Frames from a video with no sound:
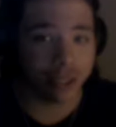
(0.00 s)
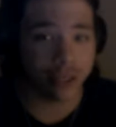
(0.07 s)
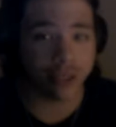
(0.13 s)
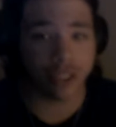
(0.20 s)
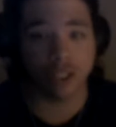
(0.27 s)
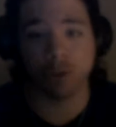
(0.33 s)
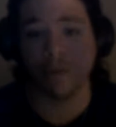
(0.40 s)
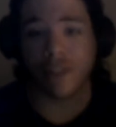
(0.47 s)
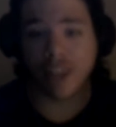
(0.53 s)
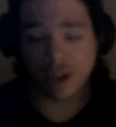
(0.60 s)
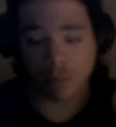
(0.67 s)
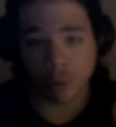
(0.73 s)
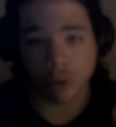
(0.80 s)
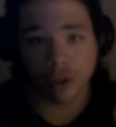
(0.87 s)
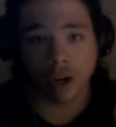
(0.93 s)
that you then
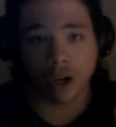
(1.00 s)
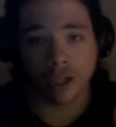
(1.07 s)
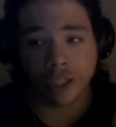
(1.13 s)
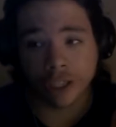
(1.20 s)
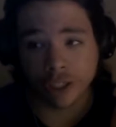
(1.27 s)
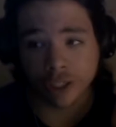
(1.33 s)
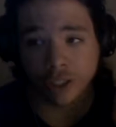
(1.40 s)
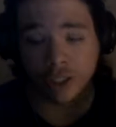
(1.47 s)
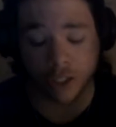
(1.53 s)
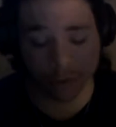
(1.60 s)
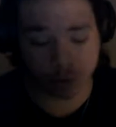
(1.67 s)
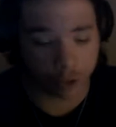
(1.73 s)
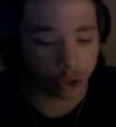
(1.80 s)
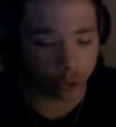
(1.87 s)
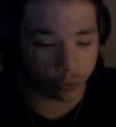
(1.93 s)
put on and you're in this
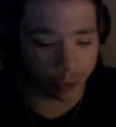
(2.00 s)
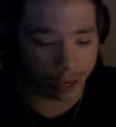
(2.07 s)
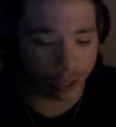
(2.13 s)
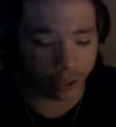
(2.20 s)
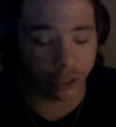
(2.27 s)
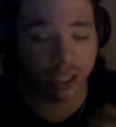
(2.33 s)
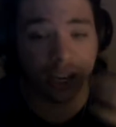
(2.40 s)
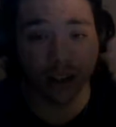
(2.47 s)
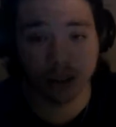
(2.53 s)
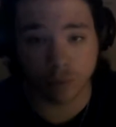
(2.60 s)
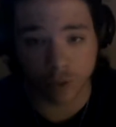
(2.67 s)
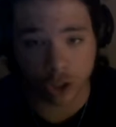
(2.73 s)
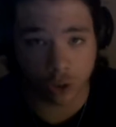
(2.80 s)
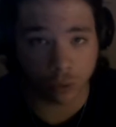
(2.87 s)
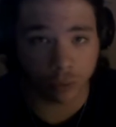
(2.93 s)
virtual reality of the
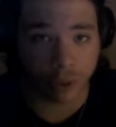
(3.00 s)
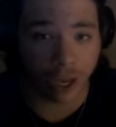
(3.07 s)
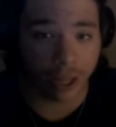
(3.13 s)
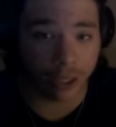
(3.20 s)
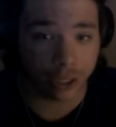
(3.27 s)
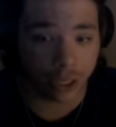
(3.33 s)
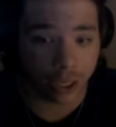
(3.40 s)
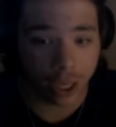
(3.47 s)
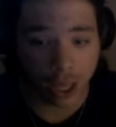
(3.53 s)
virtual reality